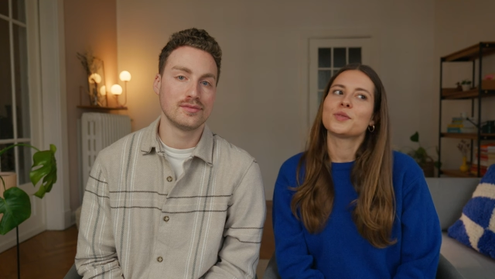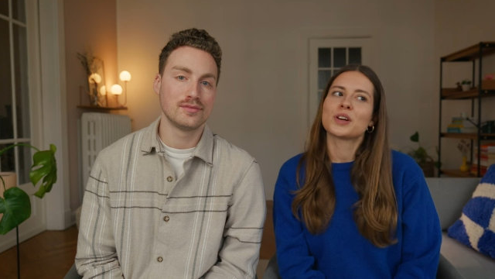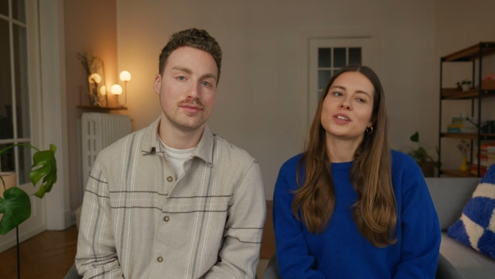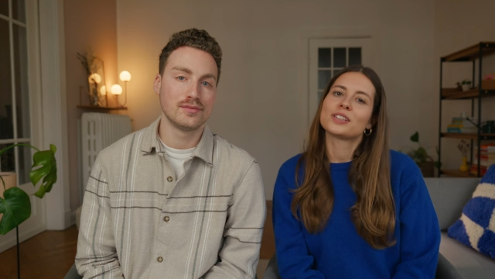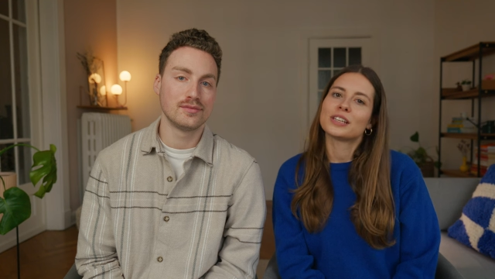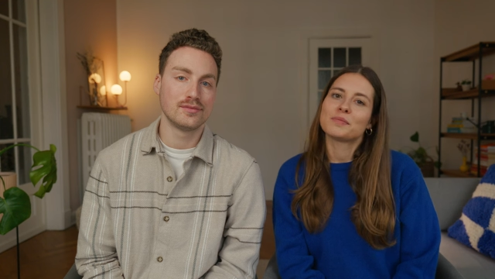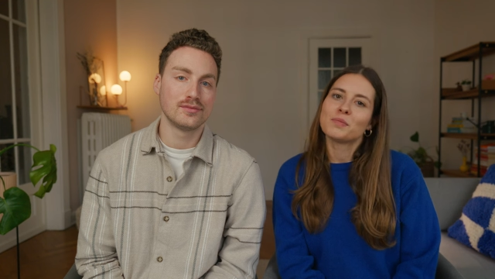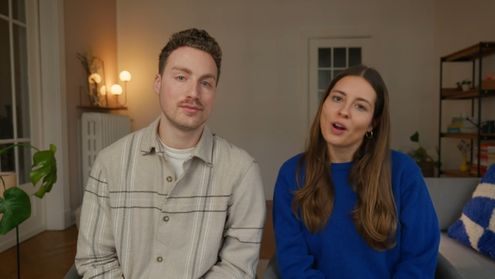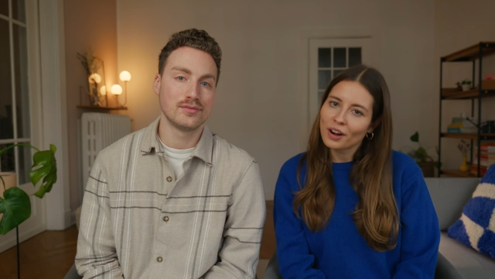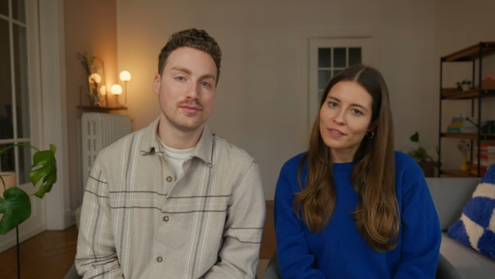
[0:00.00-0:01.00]
Speaker 1: you want to see
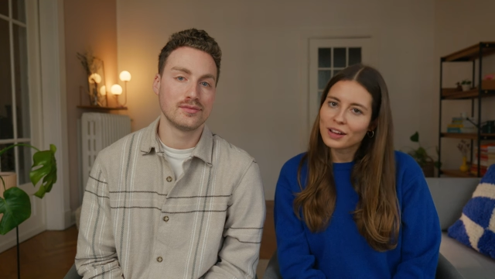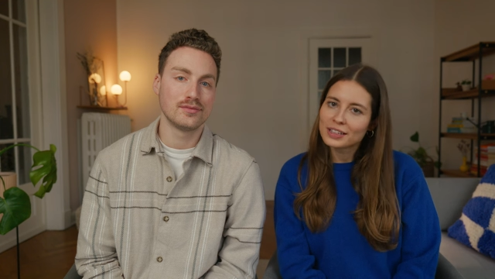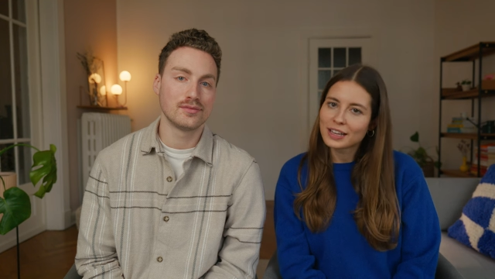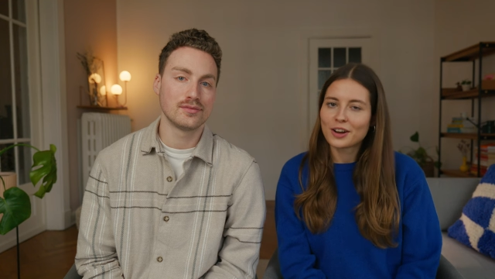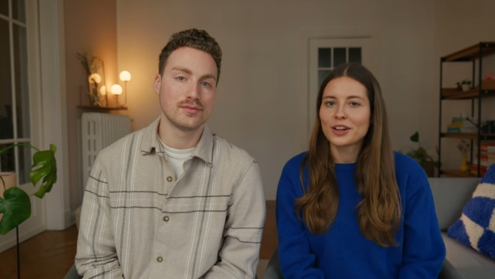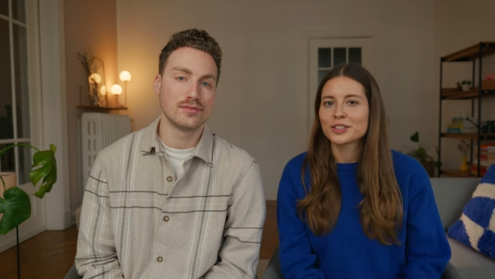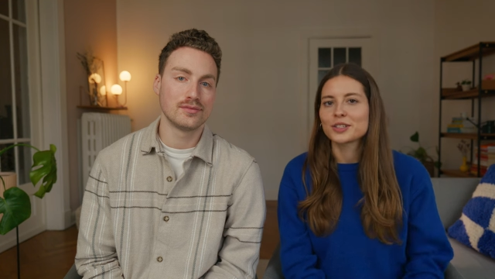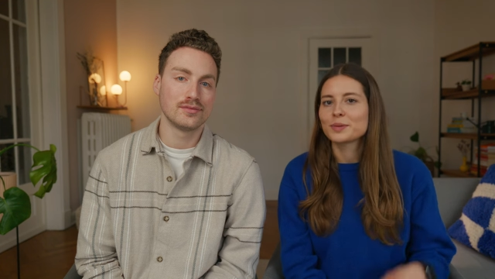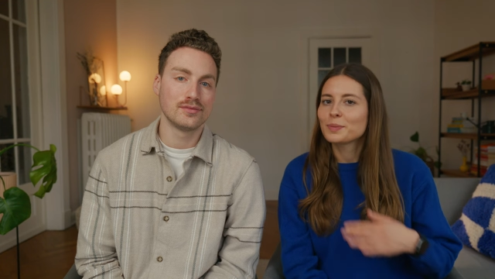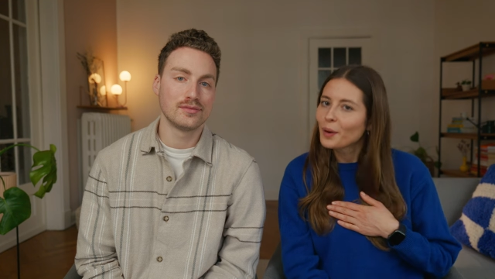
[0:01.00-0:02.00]
more of us and also
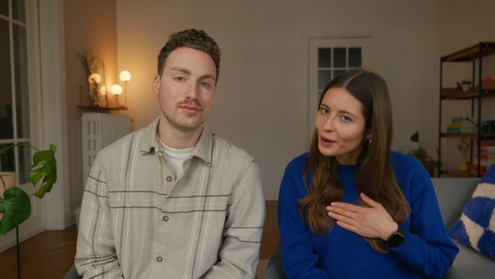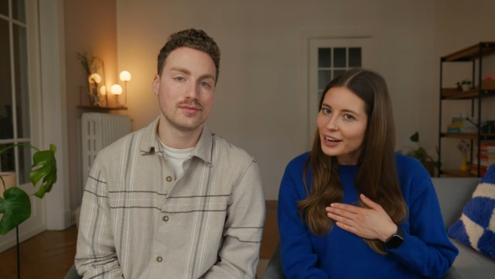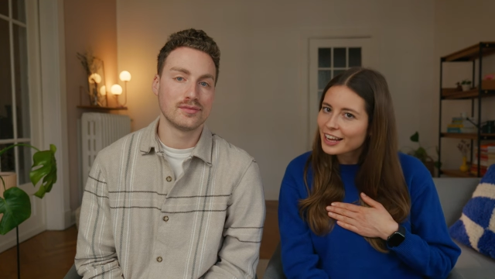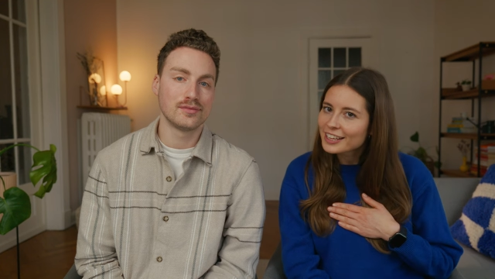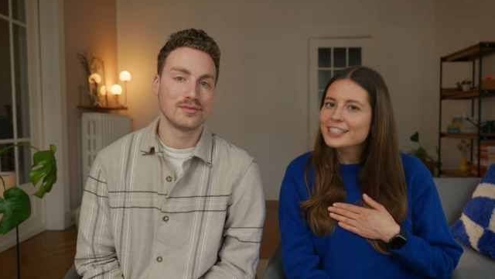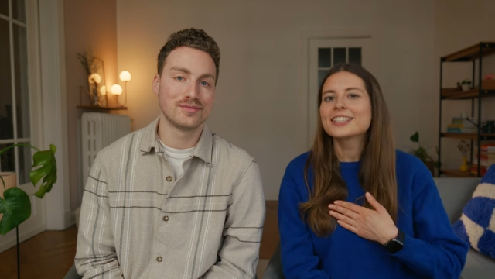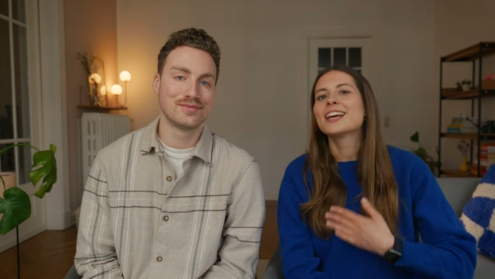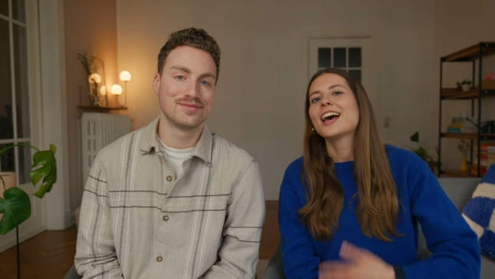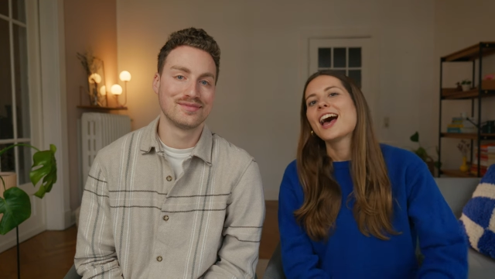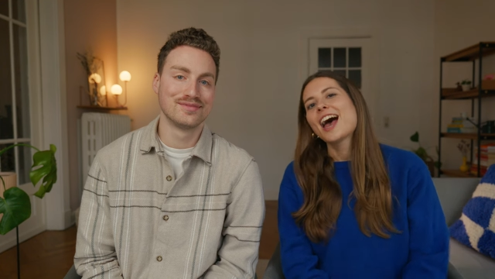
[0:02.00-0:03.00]
support us.
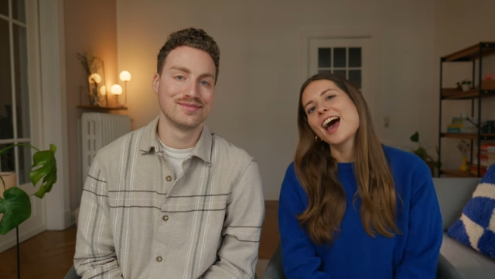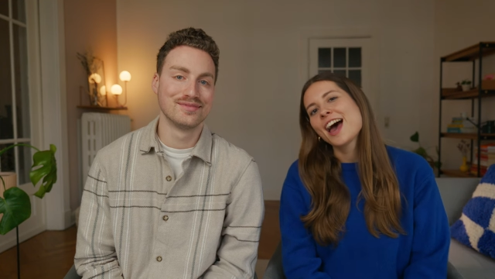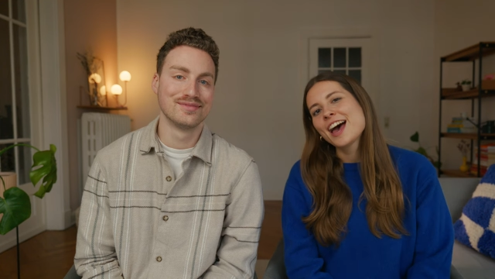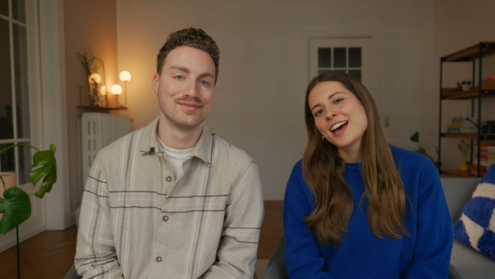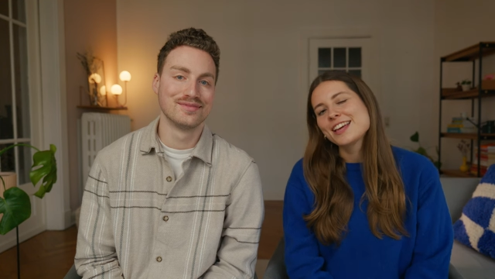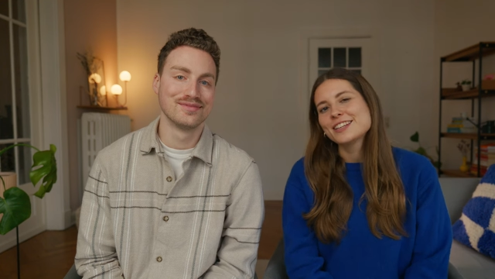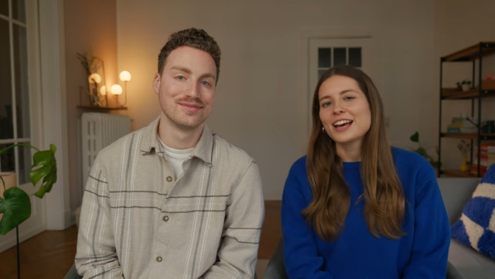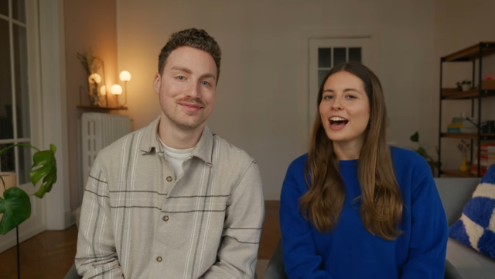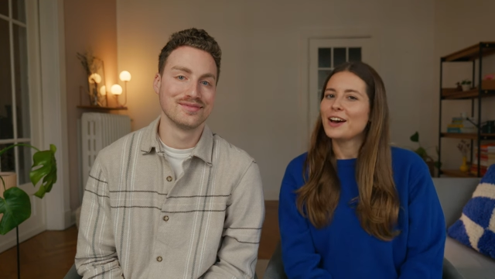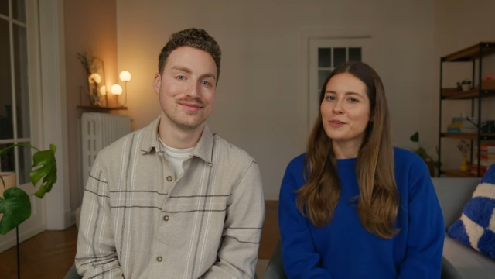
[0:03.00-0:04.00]
And
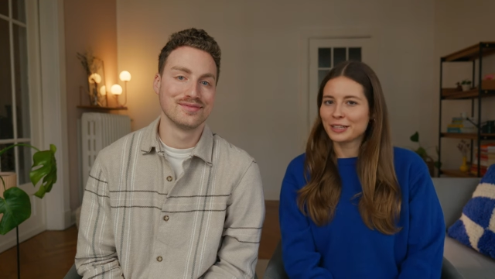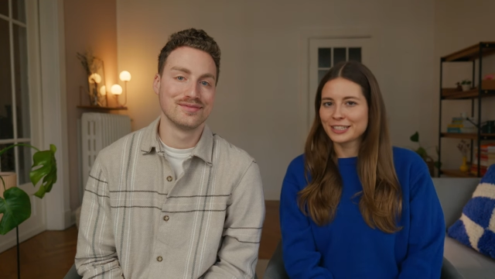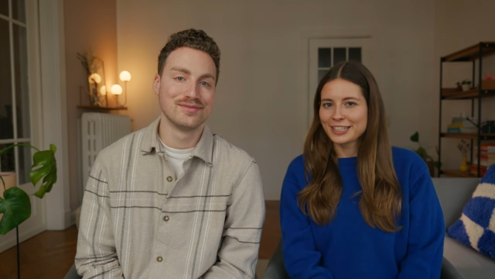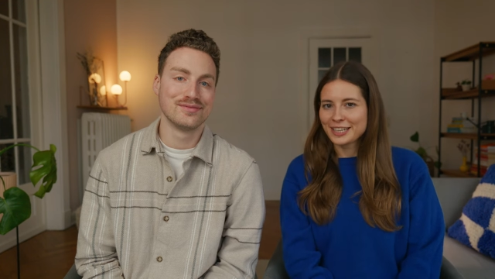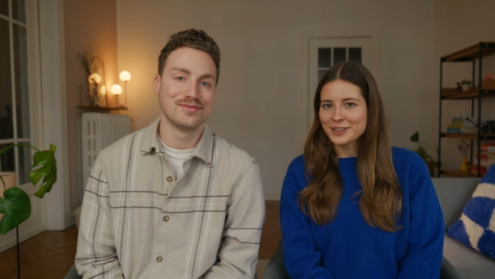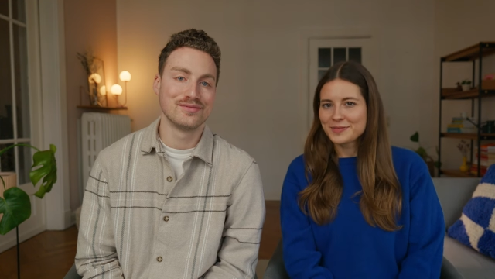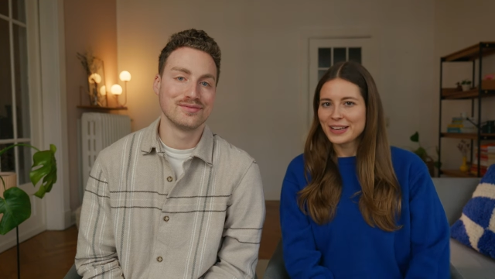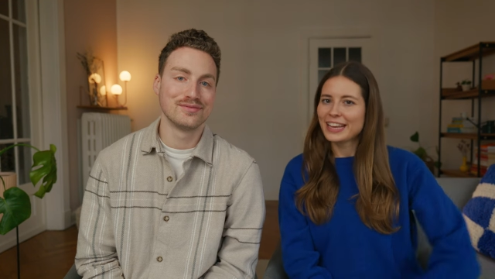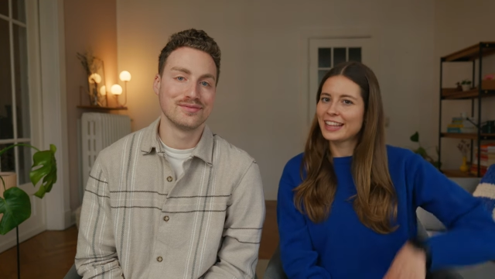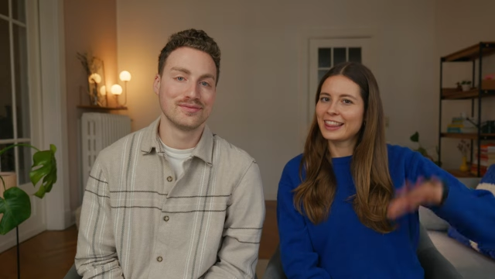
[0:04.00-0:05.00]
we'll see you
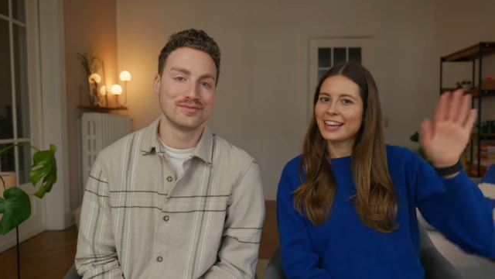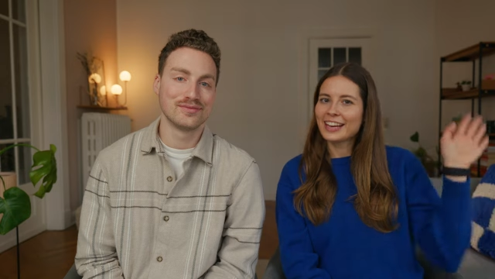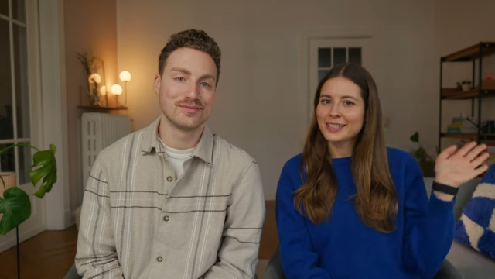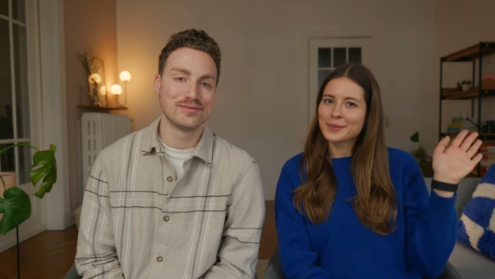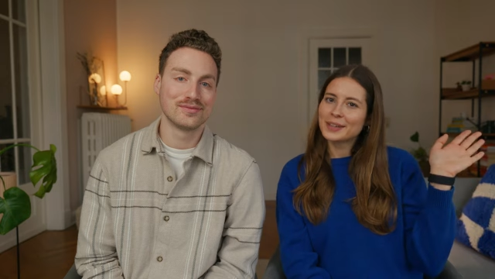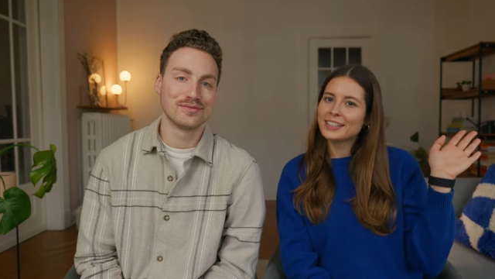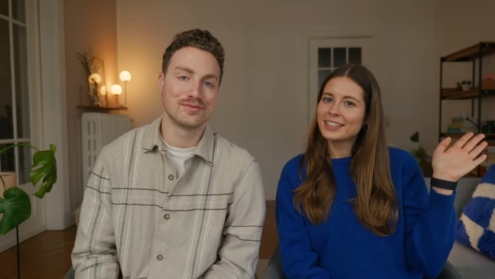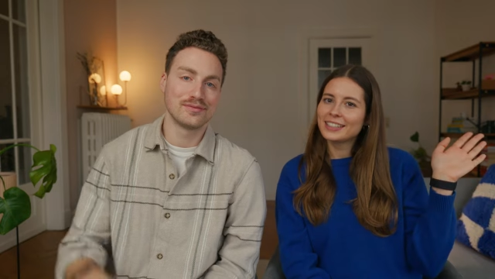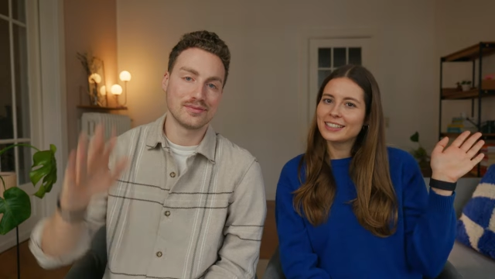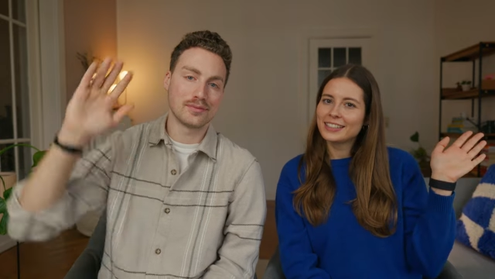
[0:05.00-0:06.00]
in the next
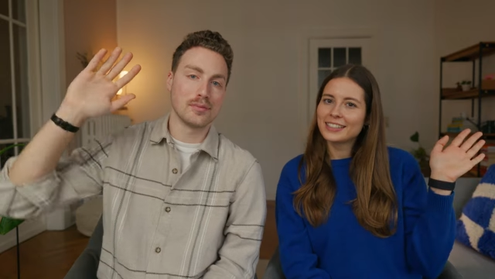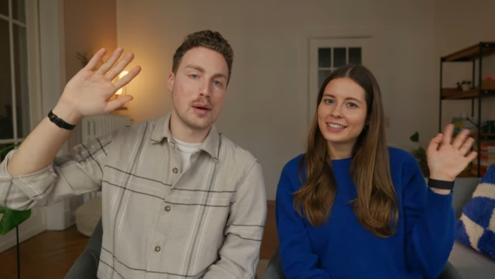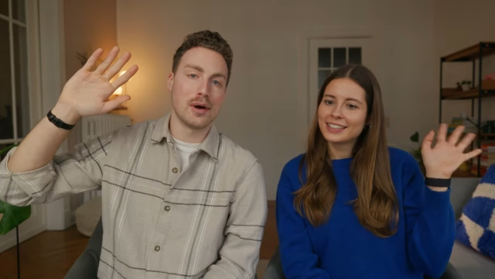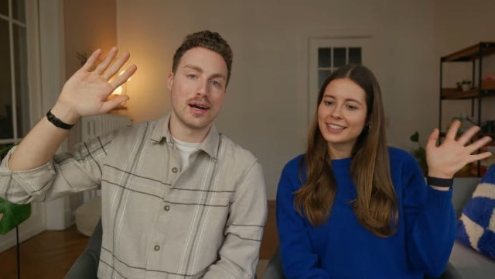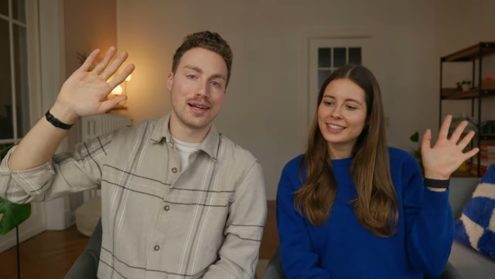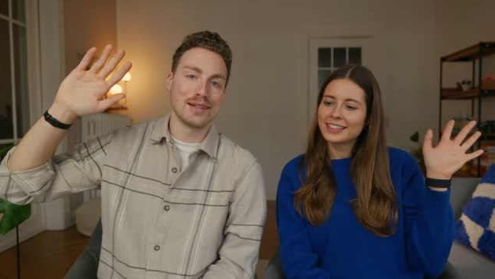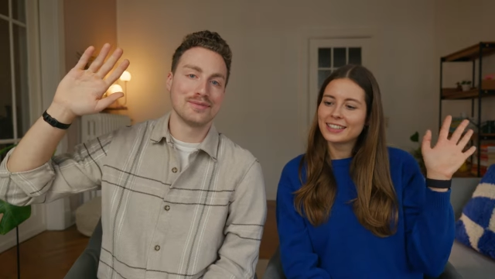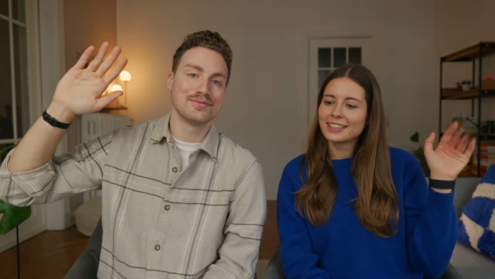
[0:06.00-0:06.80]
one.
Speaker 2: Bye-bye.